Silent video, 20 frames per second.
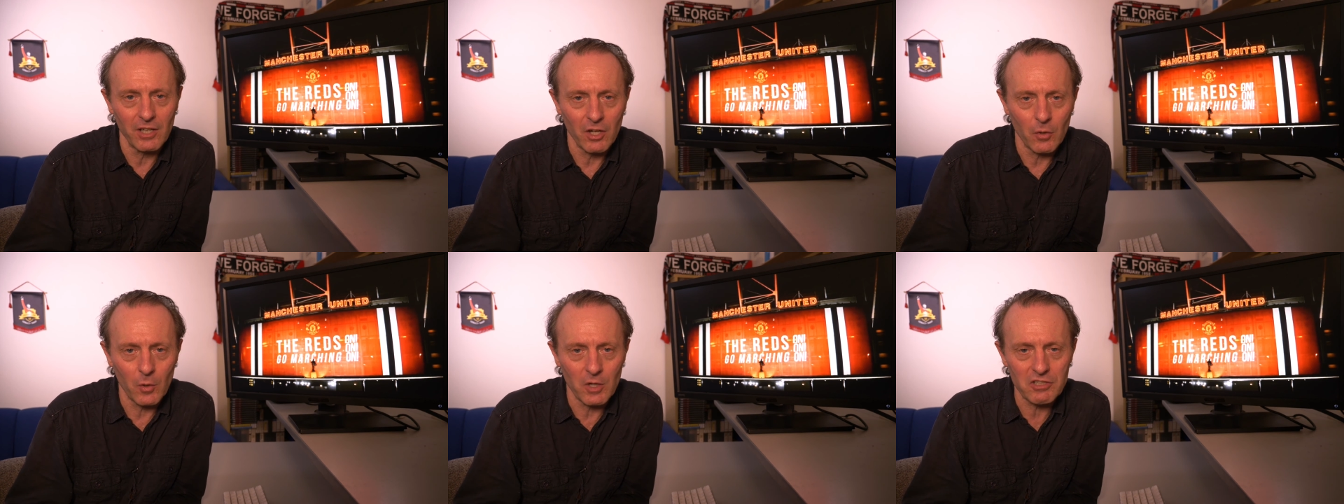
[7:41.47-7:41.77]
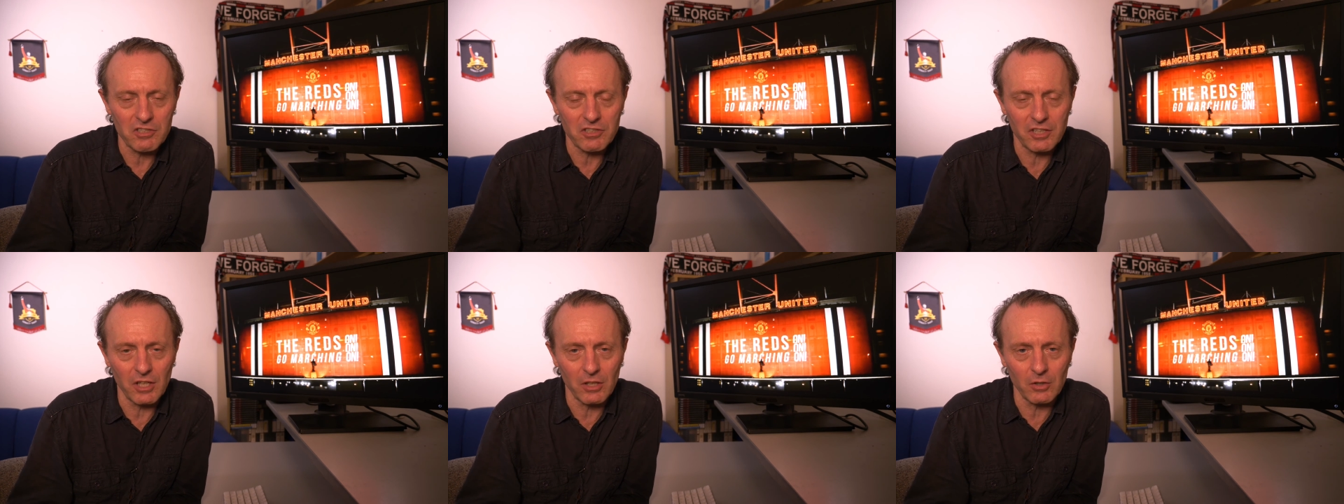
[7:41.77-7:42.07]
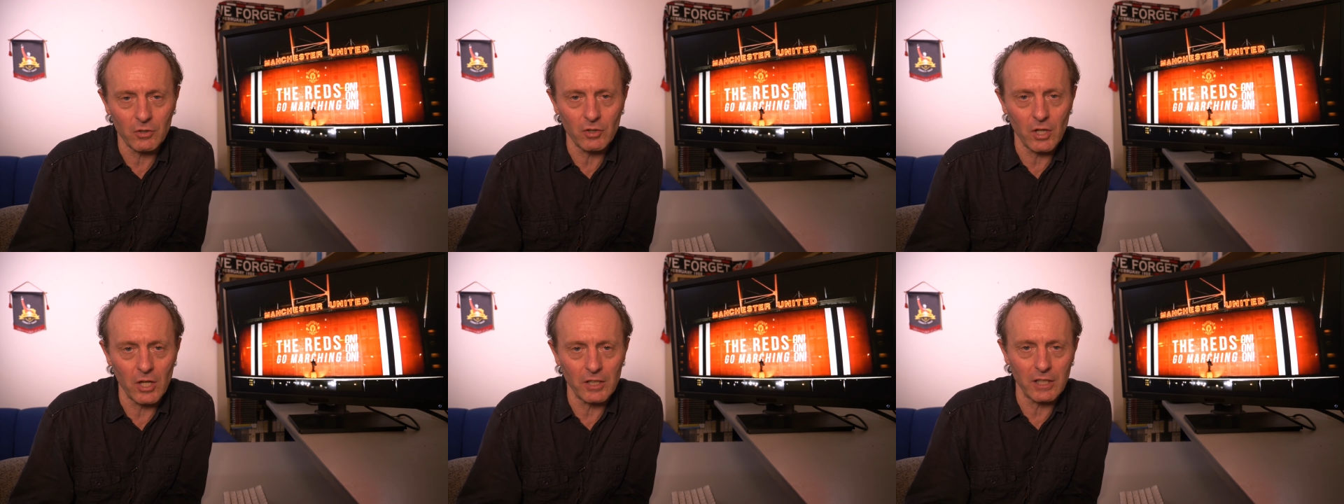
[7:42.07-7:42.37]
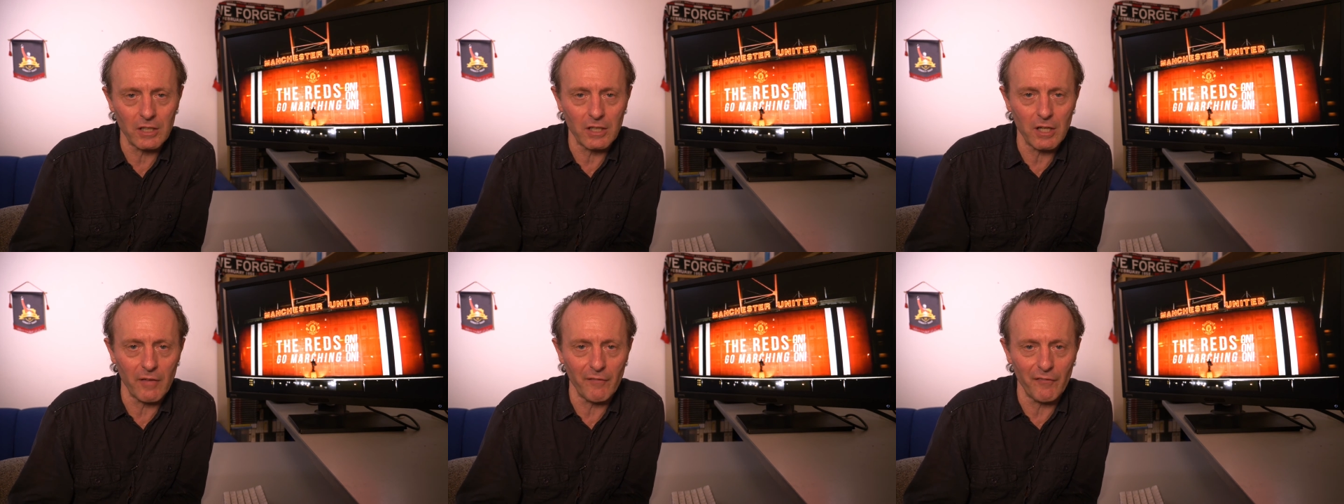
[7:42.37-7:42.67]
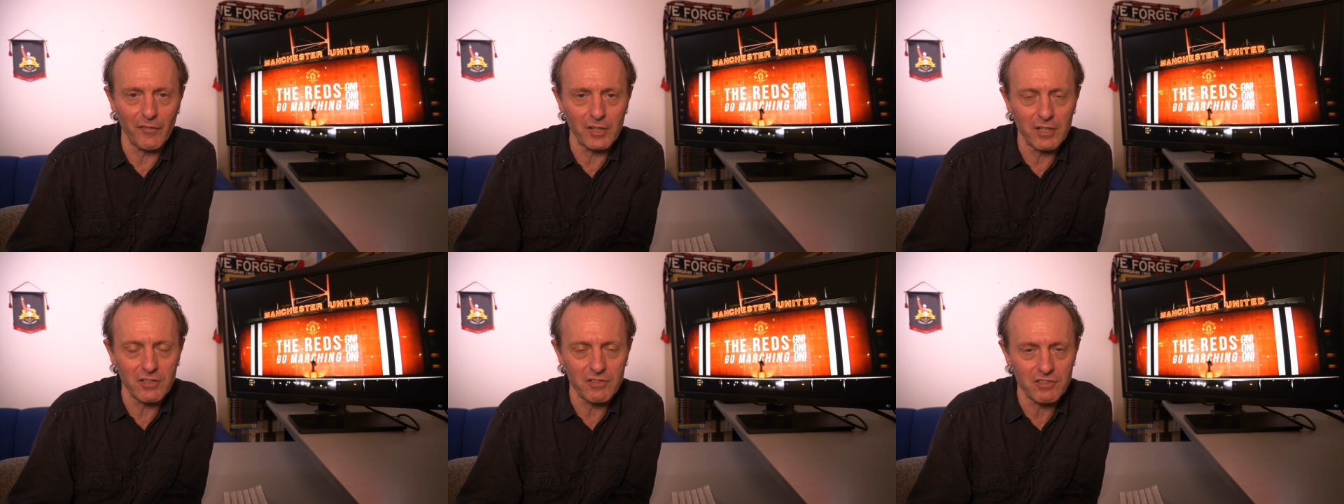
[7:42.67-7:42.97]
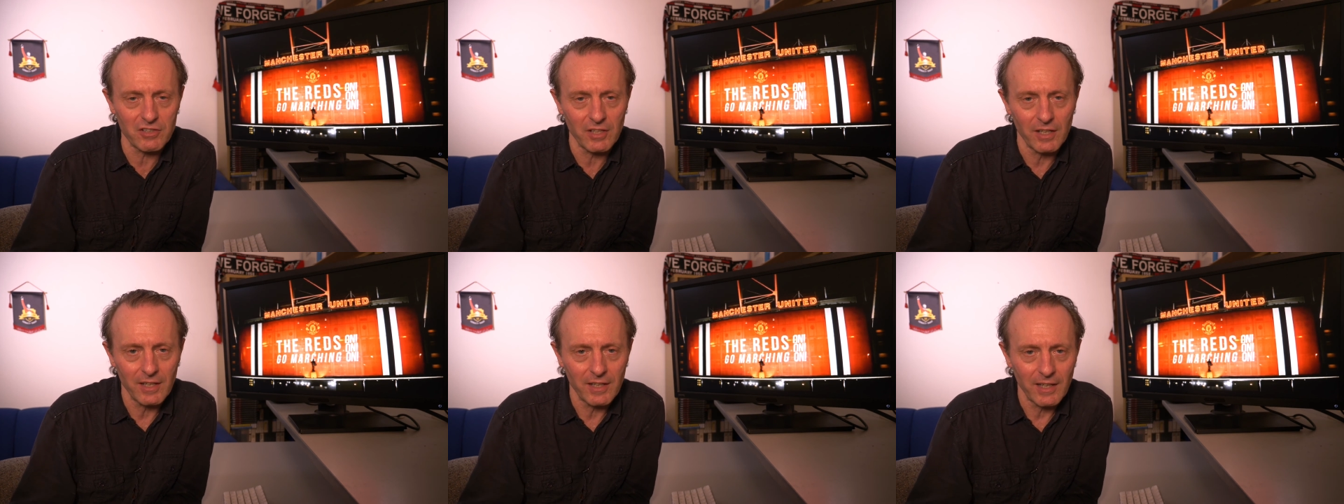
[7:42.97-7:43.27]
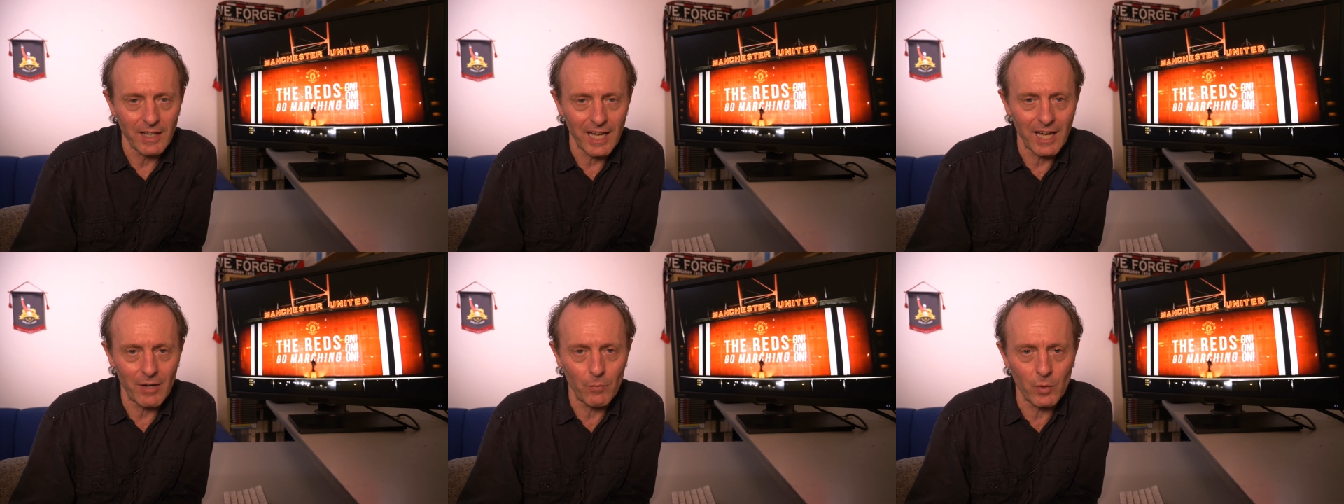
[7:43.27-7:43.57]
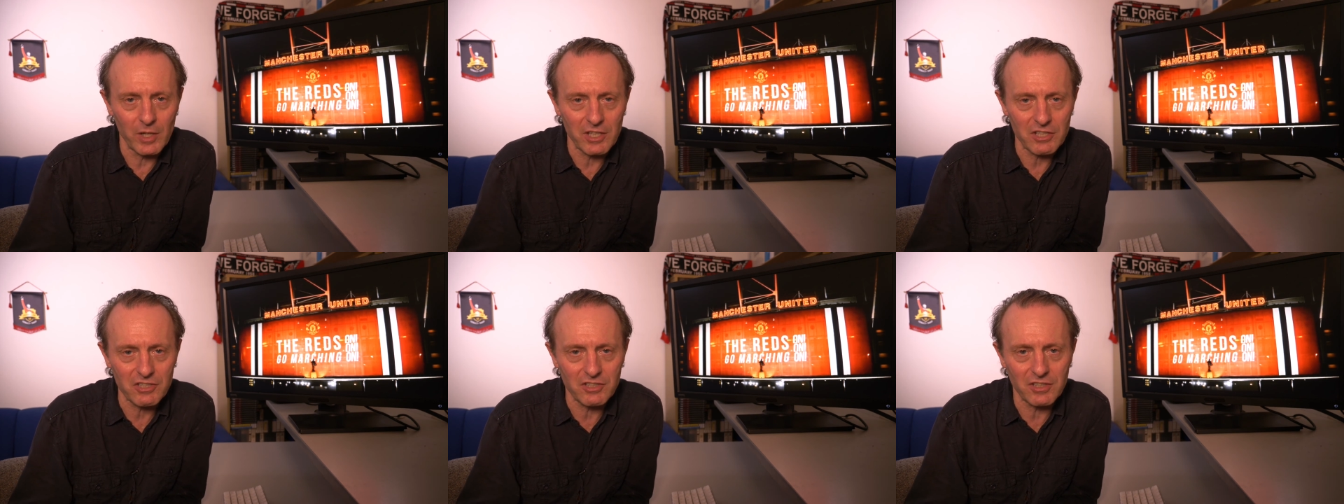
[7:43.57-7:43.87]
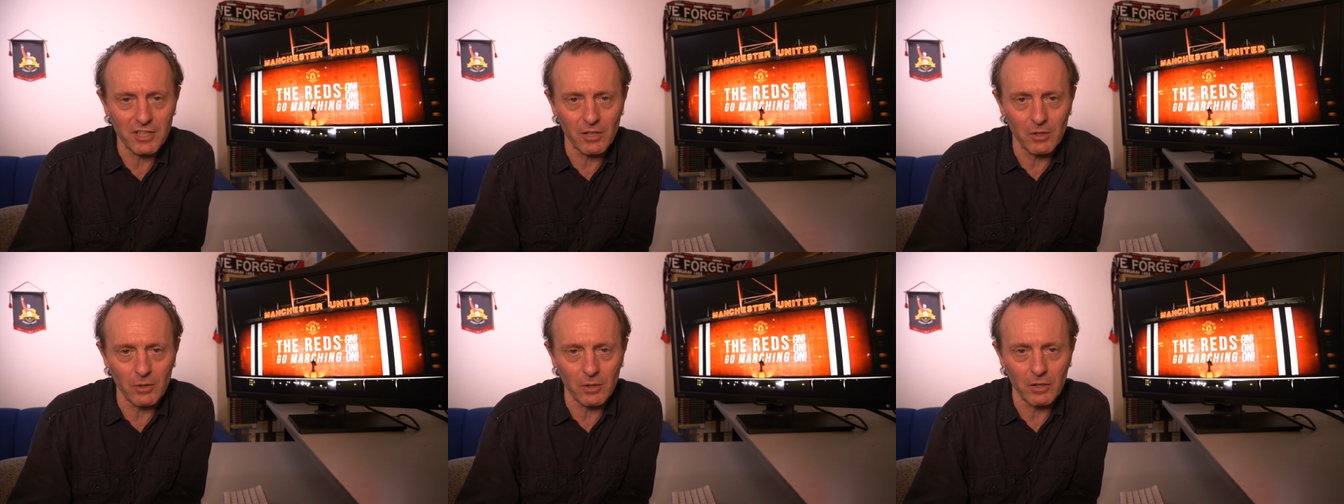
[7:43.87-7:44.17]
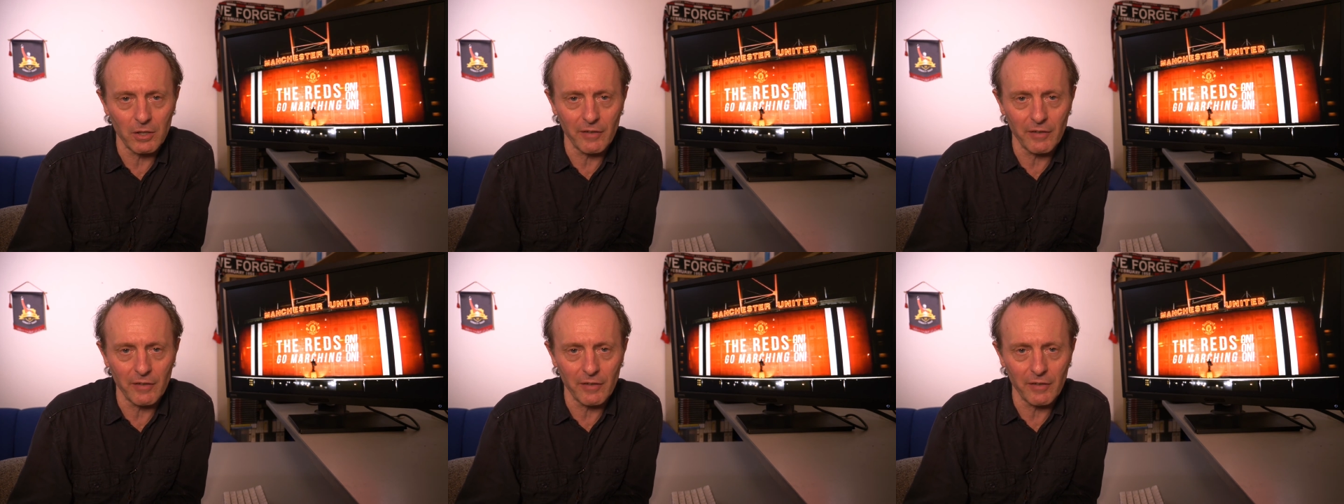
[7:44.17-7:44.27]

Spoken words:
We're still growing in confidence, and we're still